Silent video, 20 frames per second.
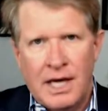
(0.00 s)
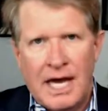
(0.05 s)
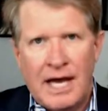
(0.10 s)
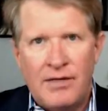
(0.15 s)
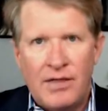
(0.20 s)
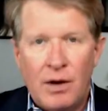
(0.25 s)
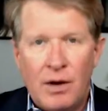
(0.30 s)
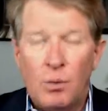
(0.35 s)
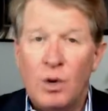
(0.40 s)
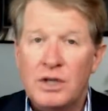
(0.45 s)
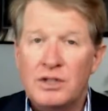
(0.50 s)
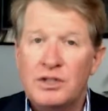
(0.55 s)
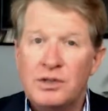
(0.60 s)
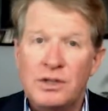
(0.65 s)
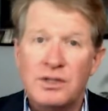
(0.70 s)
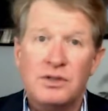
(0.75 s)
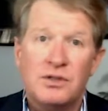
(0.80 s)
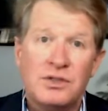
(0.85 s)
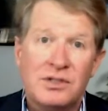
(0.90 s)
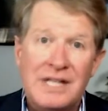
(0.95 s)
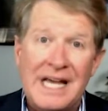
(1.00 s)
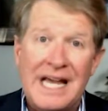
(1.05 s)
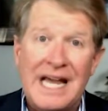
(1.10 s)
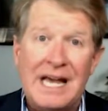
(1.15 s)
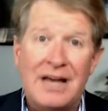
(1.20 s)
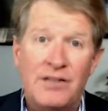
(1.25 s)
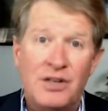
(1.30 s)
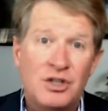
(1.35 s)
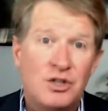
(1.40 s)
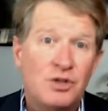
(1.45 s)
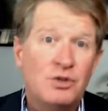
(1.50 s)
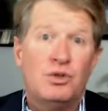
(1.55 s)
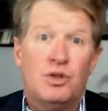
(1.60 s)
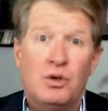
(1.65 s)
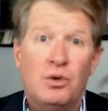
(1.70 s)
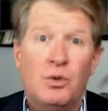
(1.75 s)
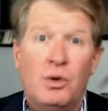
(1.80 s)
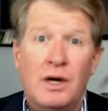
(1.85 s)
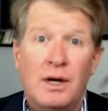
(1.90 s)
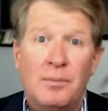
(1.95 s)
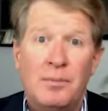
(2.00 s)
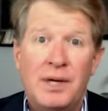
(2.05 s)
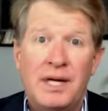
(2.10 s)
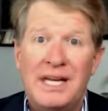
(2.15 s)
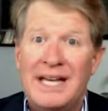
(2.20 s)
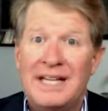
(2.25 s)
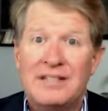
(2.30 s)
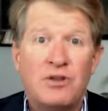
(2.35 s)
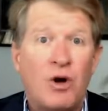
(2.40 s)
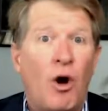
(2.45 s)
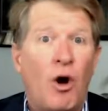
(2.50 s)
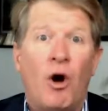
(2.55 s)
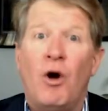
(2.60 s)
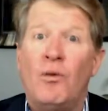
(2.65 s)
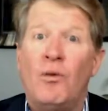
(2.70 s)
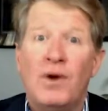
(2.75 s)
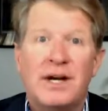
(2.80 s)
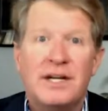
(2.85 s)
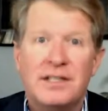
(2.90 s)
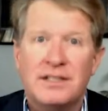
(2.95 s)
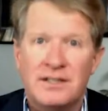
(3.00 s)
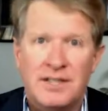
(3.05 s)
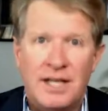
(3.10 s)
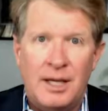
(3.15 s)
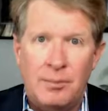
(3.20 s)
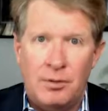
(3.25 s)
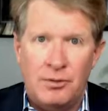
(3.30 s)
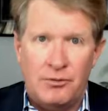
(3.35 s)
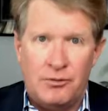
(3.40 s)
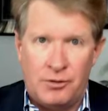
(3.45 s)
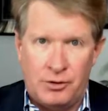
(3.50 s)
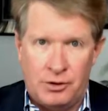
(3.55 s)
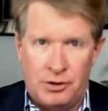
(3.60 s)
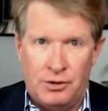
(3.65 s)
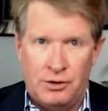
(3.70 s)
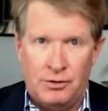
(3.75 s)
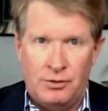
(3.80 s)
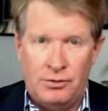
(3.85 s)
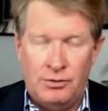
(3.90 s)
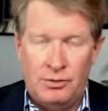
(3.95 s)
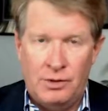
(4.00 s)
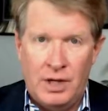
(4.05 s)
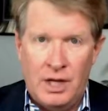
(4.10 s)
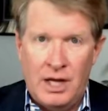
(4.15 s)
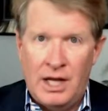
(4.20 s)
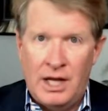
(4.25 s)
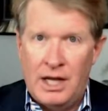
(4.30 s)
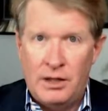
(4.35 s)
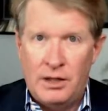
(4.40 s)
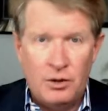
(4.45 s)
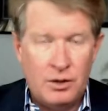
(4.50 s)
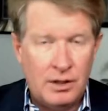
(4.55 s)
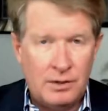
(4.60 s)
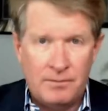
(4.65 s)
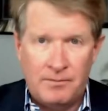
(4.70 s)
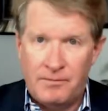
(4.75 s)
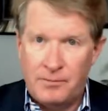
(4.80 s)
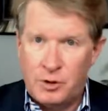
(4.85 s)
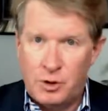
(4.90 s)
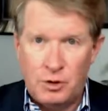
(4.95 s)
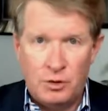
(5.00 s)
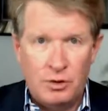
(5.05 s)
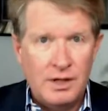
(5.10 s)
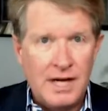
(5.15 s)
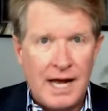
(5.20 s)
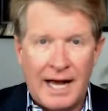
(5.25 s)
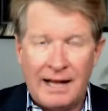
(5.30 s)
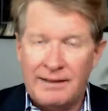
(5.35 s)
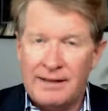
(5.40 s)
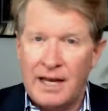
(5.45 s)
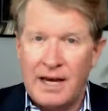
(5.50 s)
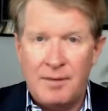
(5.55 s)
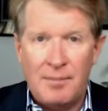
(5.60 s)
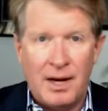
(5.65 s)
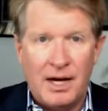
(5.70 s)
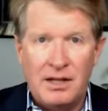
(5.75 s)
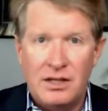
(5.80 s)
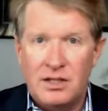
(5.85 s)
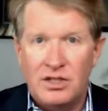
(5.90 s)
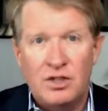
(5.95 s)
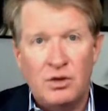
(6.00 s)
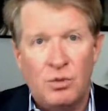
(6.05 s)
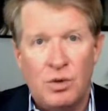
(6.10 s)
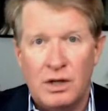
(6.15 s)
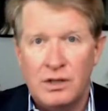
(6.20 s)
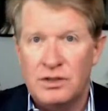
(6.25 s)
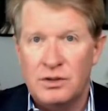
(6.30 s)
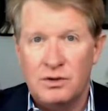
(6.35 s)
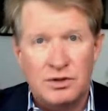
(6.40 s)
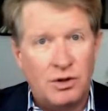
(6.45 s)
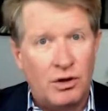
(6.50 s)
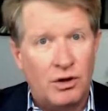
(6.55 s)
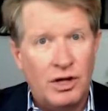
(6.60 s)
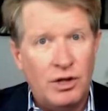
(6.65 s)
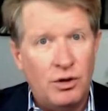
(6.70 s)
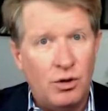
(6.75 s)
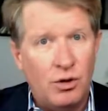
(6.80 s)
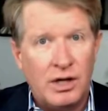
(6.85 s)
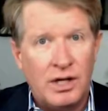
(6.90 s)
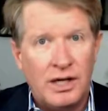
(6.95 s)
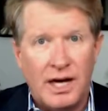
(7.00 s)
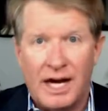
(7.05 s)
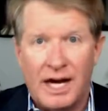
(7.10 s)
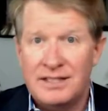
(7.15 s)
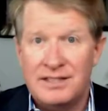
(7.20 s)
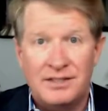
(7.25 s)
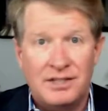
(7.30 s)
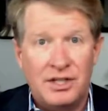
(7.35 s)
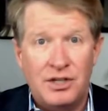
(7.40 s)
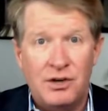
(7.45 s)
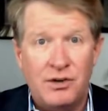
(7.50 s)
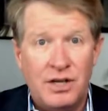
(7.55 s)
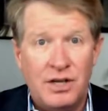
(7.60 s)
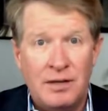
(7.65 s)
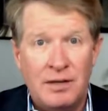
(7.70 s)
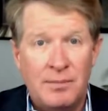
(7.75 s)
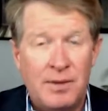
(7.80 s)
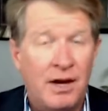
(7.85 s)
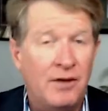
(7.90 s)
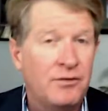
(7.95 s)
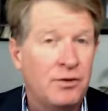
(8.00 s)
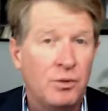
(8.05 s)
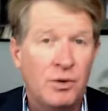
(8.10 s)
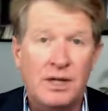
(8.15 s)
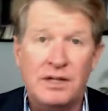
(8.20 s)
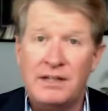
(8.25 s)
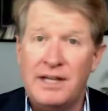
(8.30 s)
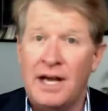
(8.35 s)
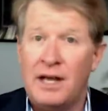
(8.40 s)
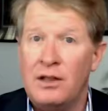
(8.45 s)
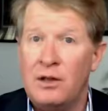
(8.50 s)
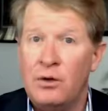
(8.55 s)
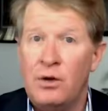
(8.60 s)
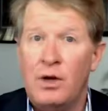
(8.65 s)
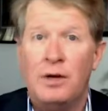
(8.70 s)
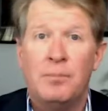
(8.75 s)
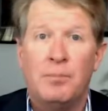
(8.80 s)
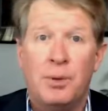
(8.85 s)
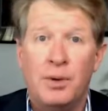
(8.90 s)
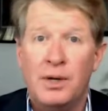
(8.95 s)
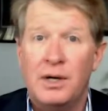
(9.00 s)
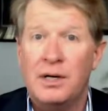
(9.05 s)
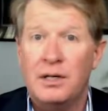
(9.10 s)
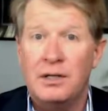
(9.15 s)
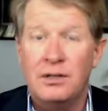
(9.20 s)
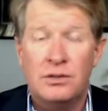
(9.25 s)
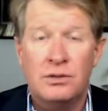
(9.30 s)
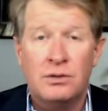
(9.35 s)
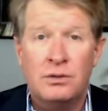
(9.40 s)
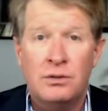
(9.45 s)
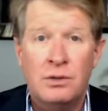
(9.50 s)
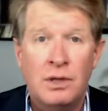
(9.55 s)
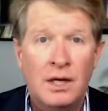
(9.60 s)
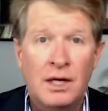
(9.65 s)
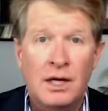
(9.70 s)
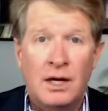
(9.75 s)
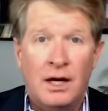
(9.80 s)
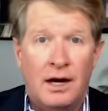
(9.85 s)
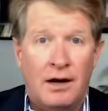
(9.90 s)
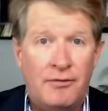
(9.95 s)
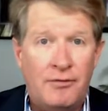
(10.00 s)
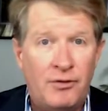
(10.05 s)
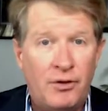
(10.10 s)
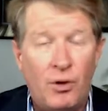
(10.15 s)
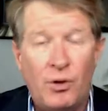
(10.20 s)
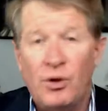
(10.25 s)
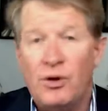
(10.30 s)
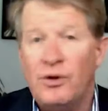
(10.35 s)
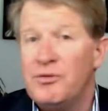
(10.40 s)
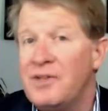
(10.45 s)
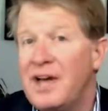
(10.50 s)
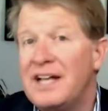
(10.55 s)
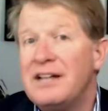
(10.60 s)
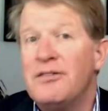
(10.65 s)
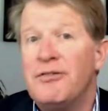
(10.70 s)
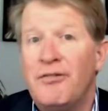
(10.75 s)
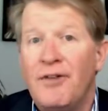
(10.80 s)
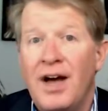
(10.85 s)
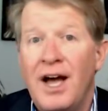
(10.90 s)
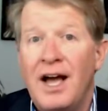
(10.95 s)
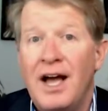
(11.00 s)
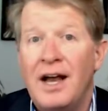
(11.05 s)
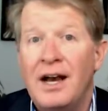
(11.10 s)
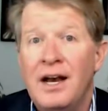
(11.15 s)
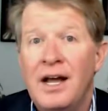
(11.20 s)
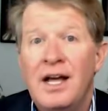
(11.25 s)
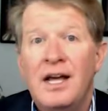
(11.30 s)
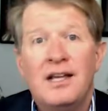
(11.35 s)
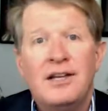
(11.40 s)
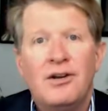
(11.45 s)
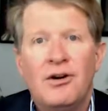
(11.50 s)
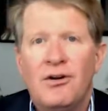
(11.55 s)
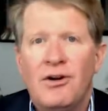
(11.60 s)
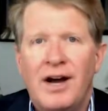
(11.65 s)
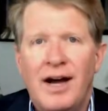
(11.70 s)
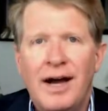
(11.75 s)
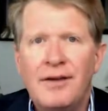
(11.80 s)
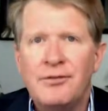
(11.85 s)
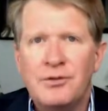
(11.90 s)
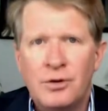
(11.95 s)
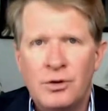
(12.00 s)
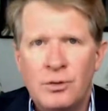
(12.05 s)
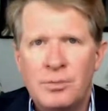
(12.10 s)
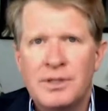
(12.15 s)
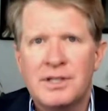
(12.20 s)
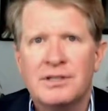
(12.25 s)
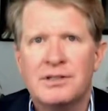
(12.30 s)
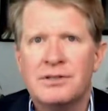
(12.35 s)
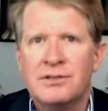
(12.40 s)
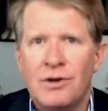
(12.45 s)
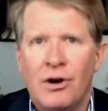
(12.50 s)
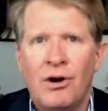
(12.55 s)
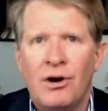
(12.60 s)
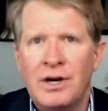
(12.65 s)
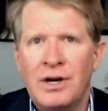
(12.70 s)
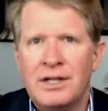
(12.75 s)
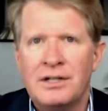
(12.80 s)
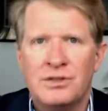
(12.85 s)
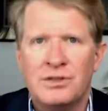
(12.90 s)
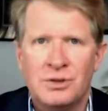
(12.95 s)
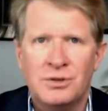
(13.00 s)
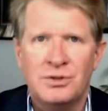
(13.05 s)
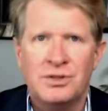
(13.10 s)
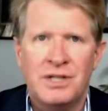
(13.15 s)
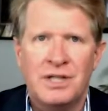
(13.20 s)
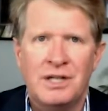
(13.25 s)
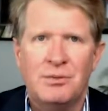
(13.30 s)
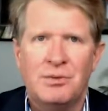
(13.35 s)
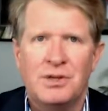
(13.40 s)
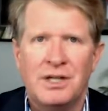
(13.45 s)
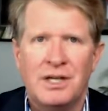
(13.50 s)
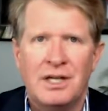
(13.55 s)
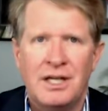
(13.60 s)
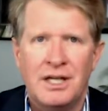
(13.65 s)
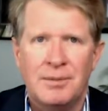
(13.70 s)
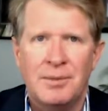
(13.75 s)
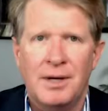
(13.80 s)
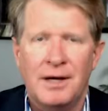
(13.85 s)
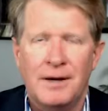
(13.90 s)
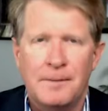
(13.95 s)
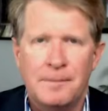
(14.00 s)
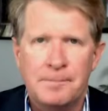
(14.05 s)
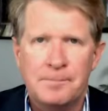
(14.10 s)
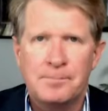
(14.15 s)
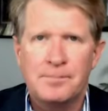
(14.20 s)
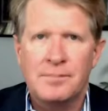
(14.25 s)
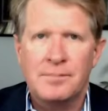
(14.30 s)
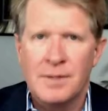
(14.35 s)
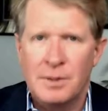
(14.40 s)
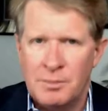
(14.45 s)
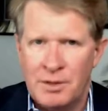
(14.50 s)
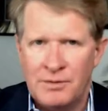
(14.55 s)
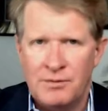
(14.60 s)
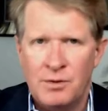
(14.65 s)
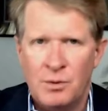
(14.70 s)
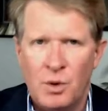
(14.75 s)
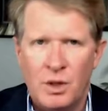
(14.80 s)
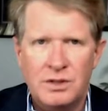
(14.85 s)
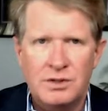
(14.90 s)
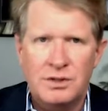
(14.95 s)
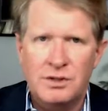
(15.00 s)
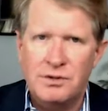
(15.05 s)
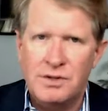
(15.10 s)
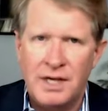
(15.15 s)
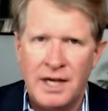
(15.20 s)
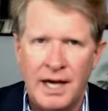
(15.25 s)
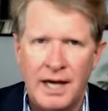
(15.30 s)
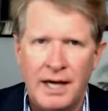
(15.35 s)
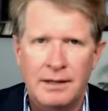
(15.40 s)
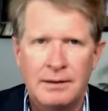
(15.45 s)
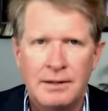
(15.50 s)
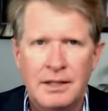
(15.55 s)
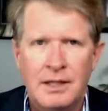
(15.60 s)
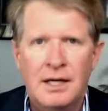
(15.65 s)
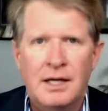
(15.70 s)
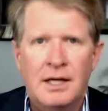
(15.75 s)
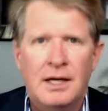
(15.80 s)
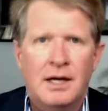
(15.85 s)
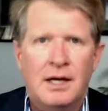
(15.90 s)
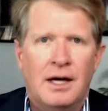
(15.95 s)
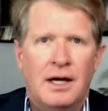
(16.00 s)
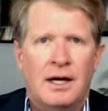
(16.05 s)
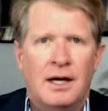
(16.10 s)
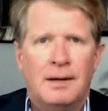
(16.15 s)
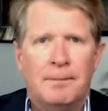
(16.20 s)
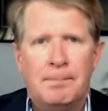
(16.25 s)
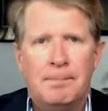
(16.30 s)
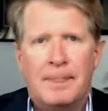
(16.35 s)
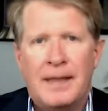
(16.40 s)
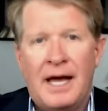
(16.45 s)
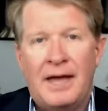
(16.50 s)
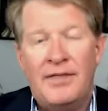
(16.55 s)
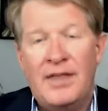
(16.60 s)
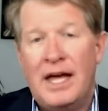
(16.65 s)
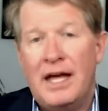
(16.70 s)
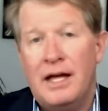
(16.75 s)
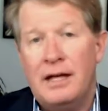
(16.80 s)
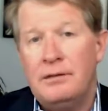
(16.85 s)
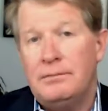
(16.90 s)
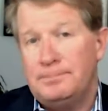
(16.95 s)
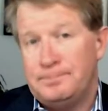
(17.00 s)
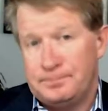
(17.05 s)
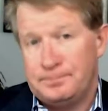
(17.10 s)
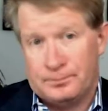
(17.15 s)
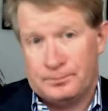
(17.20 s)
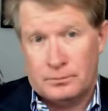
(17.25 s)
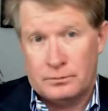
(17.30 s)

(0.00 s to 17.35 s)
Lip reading: And then once you understand that you do want to bid, it's already assembled for you. You can shoot it out to anybody that you want to. It's already organized. It's in your email. If you want to download it and put it into a folder, that's fine. You don't have to, because it's already associated with the email. But if you want to, you can. And then